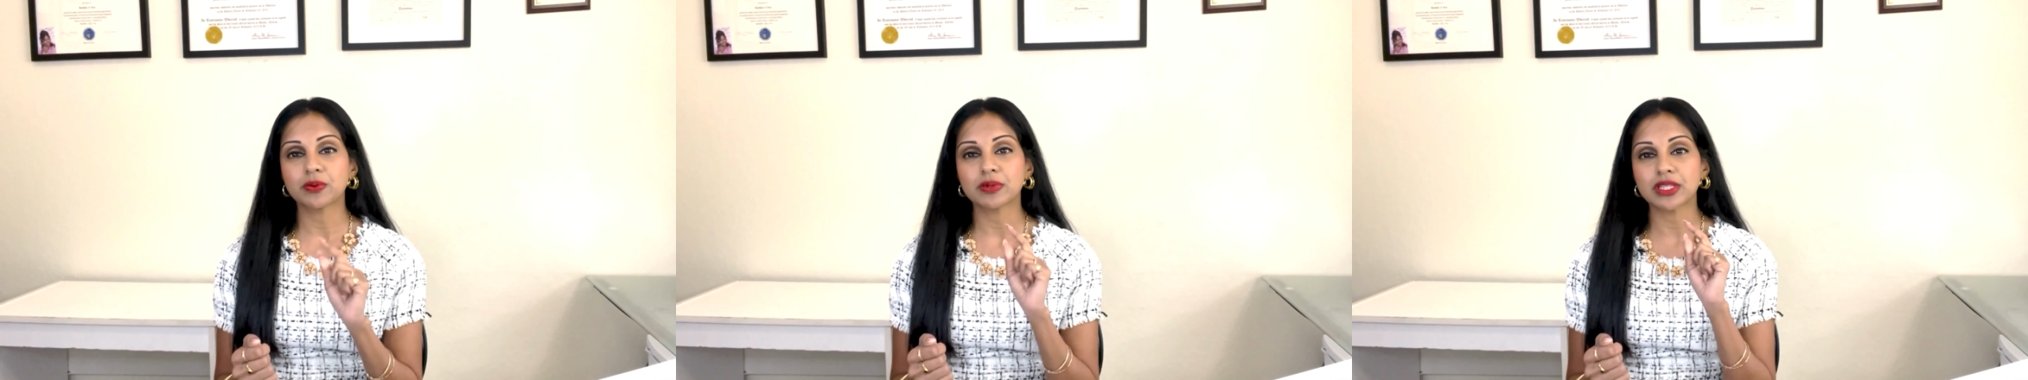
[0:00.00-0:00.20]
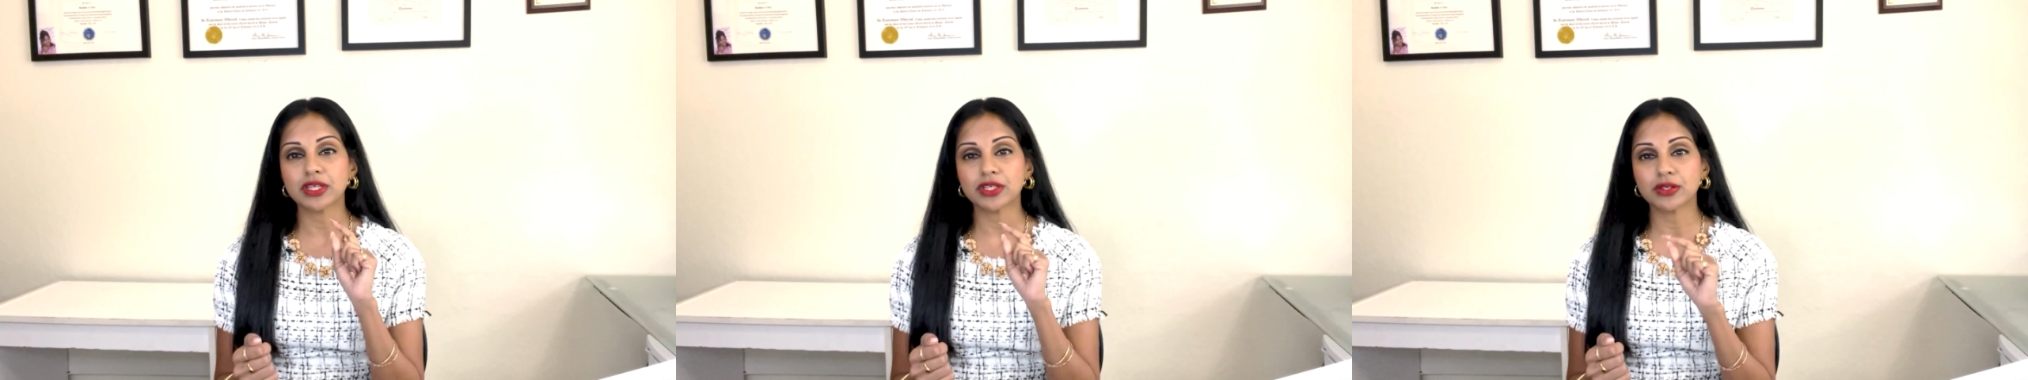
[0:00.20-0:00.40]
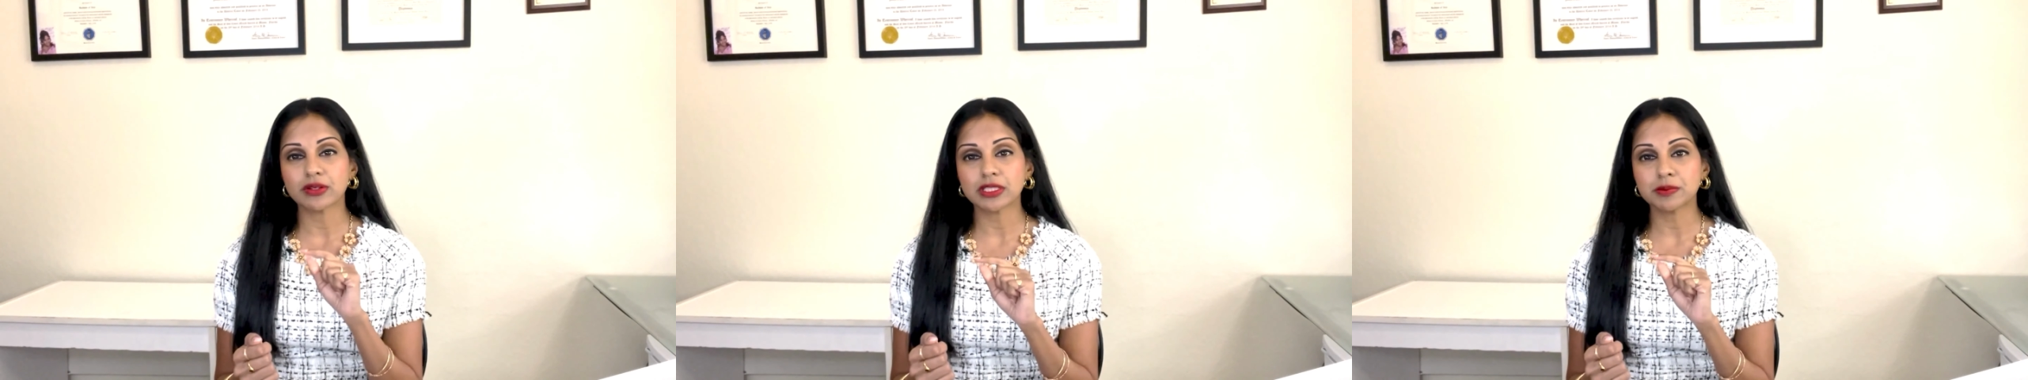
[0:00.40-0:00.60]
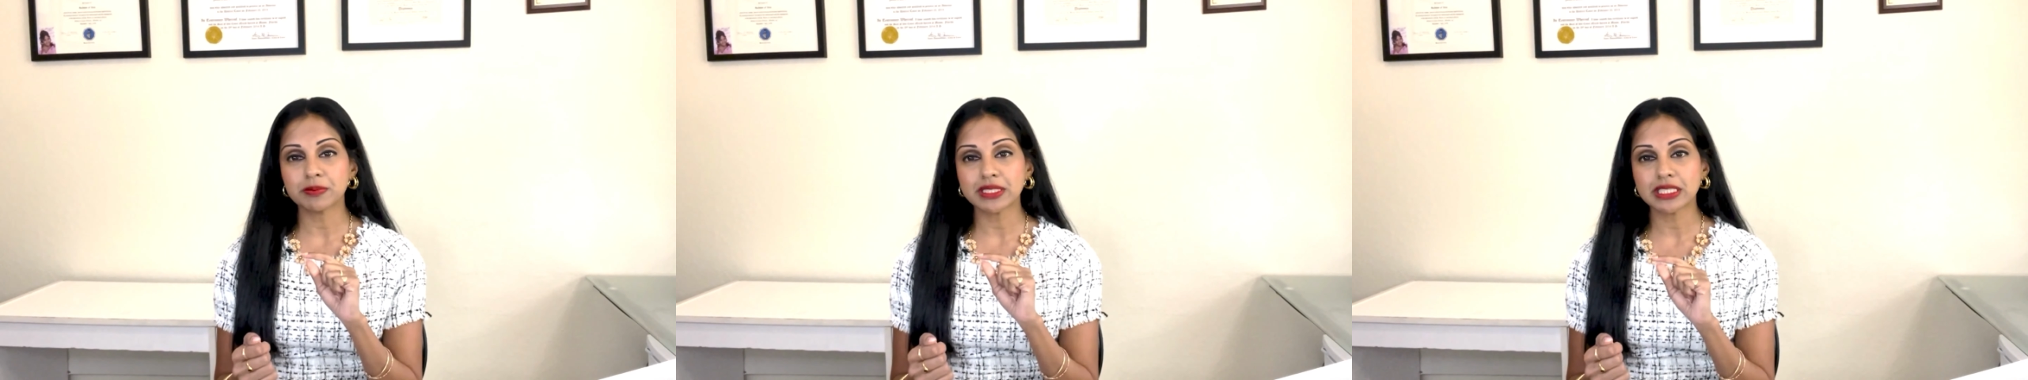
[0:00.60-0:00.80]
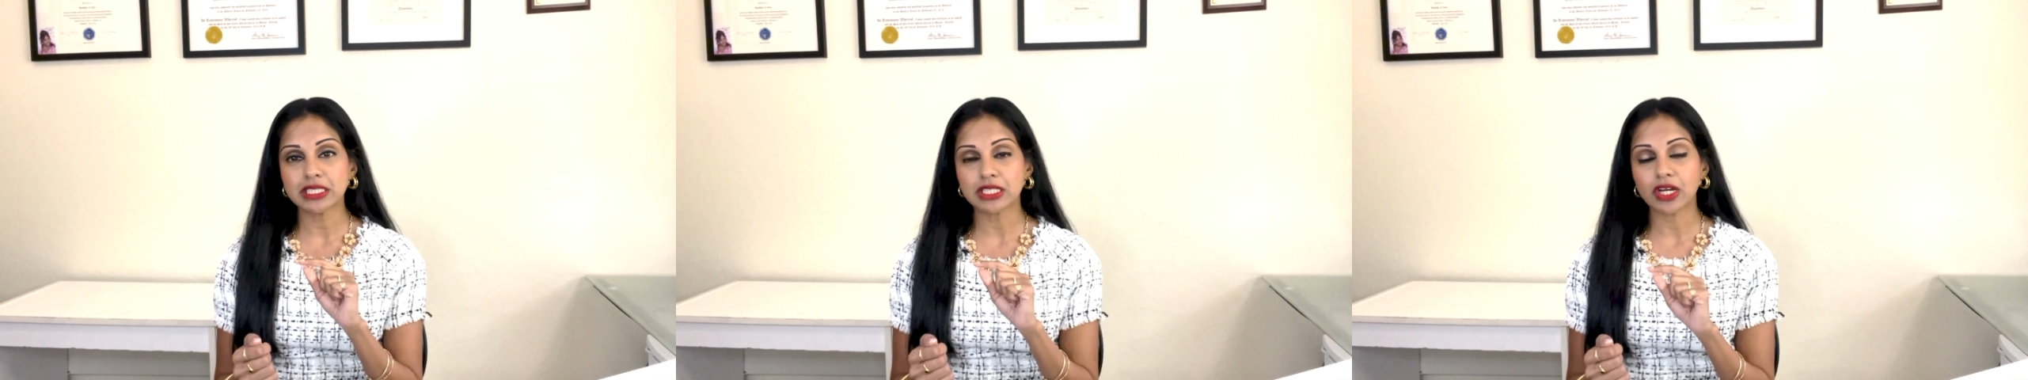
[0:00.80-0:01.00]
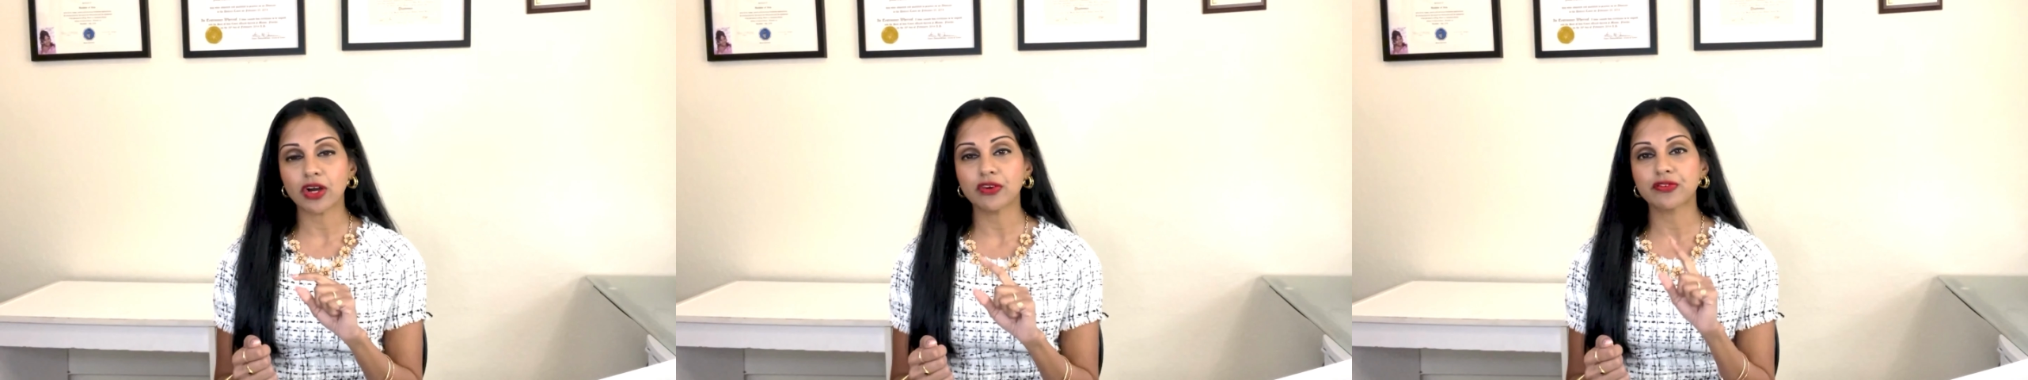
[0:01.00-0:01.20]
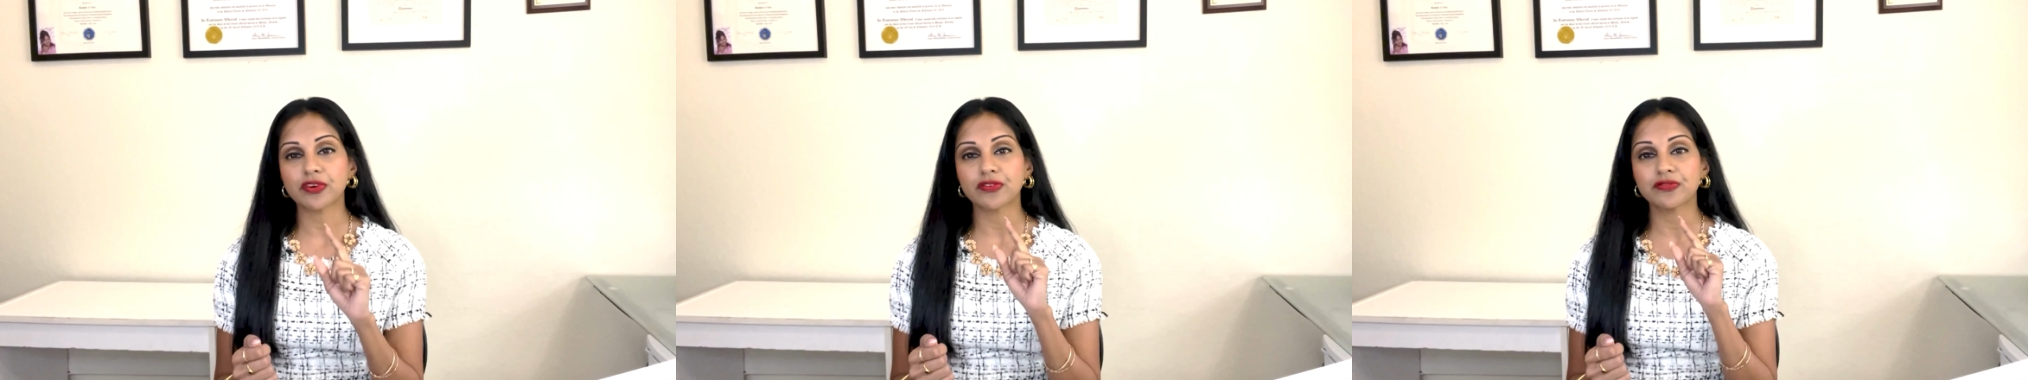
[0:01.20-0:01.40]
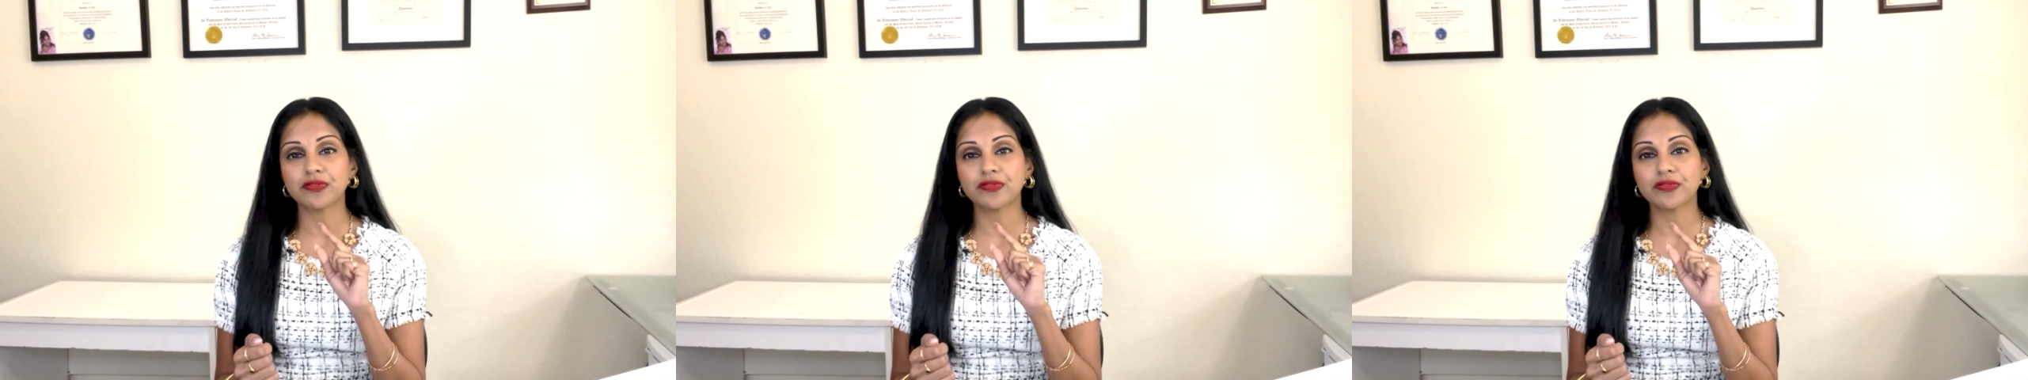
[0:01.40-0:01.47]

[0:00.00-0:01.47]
with the USPTO for